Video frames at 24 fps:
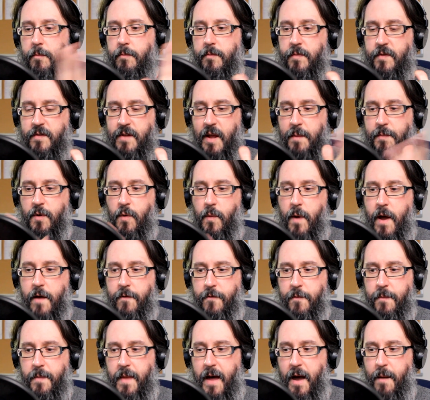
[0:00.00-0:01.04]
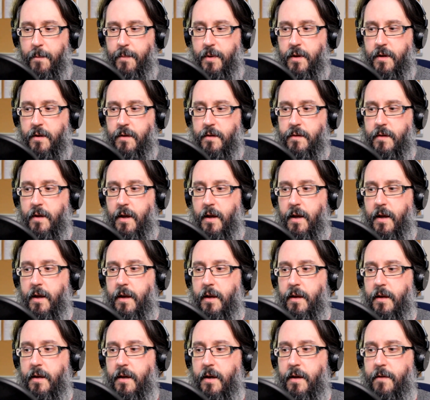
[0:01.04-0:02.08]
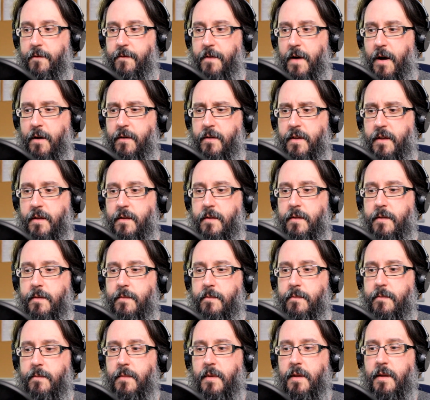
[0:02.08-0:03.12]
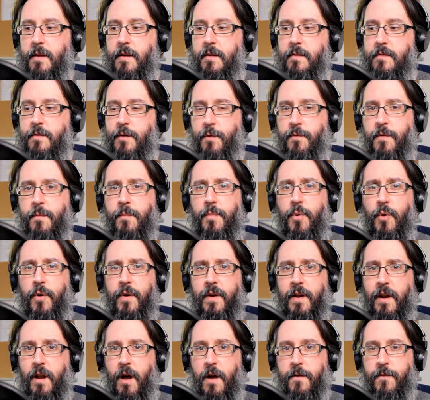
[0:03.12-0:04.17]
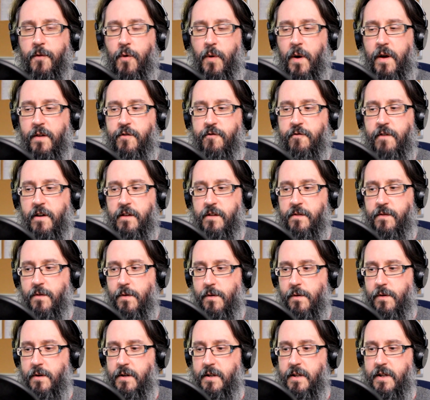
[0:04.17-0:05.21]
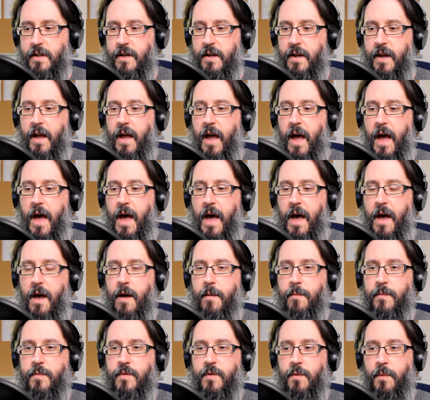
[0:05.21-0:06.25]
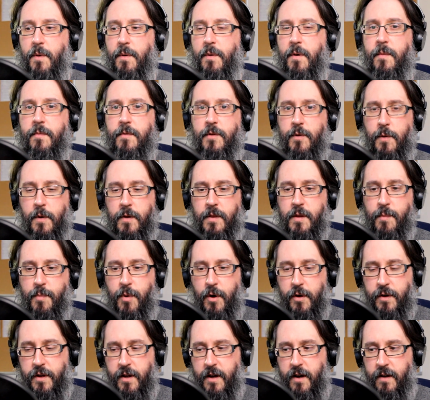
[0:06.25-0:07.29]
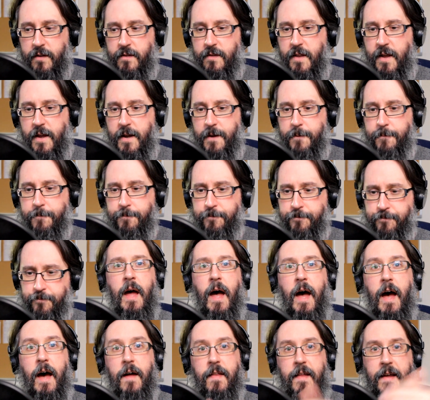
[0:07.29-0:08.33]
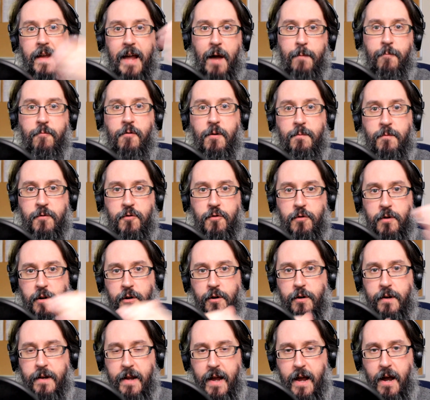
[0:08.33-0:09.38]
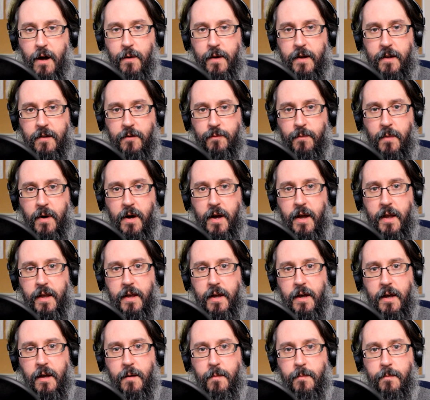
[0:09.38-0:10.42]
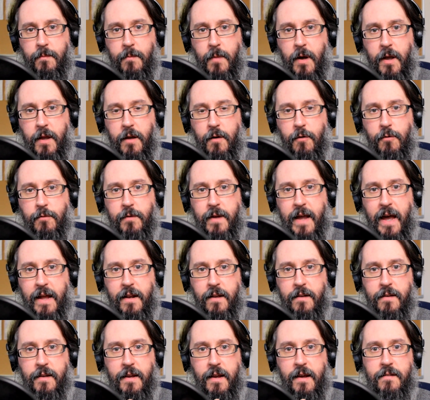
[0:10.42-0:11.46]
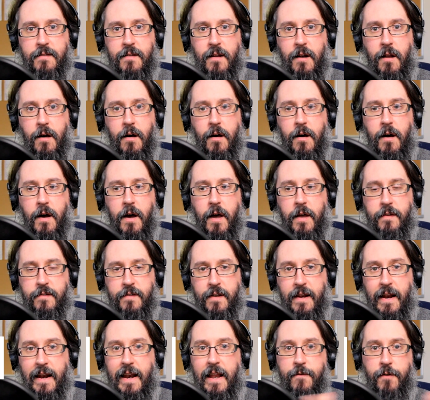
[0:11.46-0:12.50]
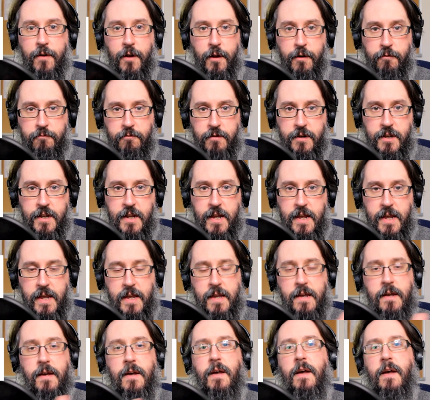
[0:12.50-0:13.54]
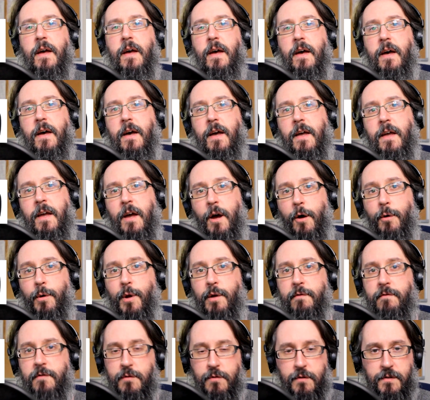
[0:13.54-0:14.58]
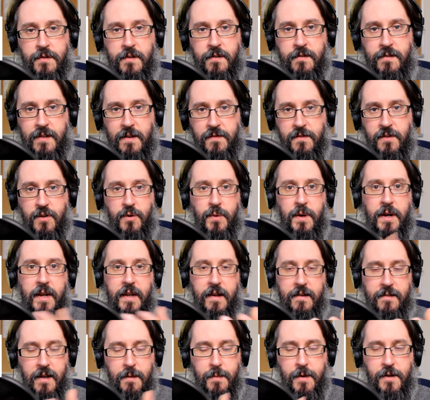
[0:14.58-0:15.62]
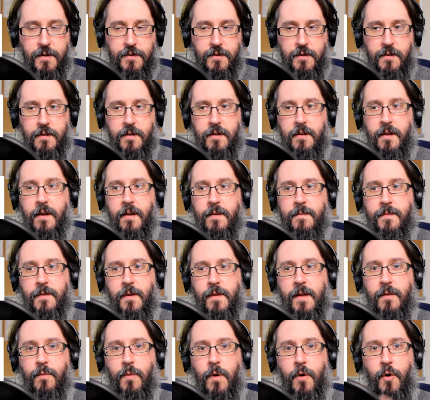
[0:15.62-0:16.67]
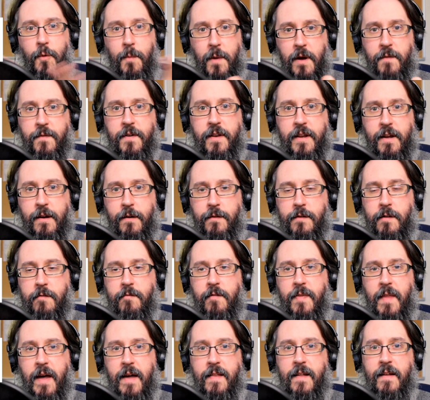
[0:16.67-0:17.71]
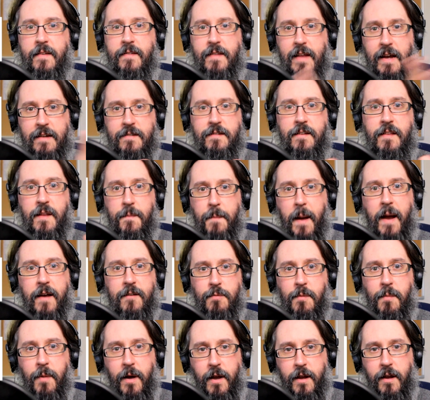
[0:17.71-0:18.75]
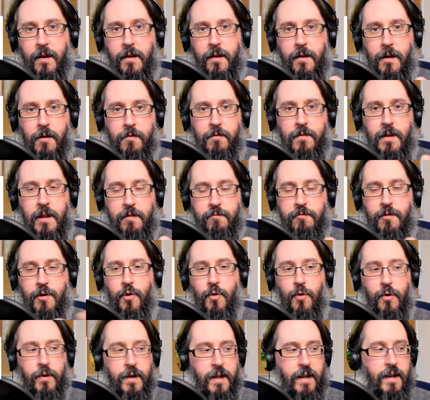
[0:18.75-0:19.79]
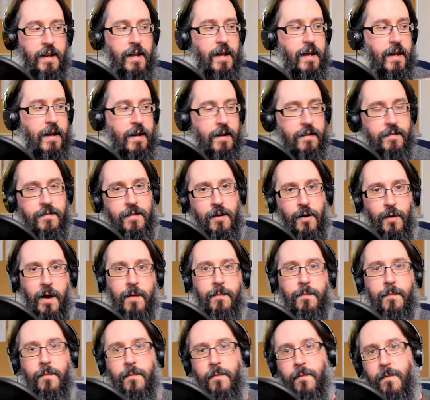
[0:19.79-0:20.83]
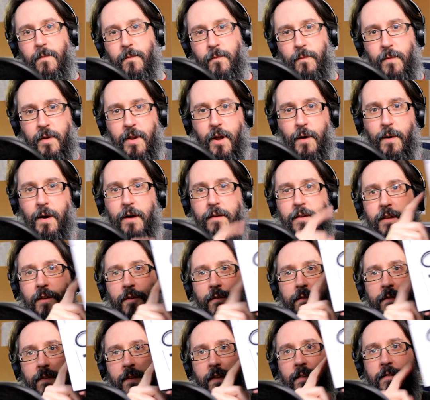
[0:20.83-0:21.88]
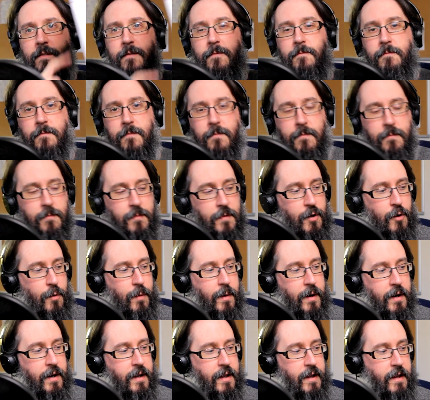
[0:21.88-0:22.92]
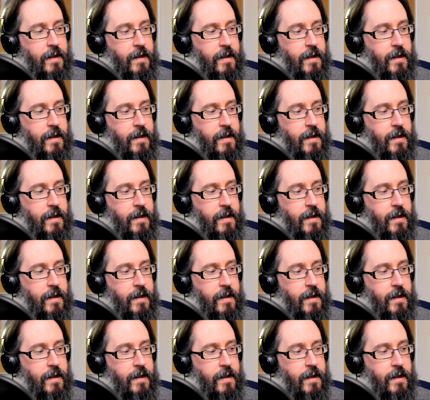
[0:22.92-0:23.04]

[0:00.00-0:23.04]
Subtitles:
stepped away from that because I had found the self-employed life quite stressful. So we were doing the podcast thing. The camera I'm recording on now is my my old Canon DSLR. It's an 1100D. It only records in 720, as I mentioned, so that's why all my videos are in that. That's actually the maximum I can currently record in until I know how to use this new one.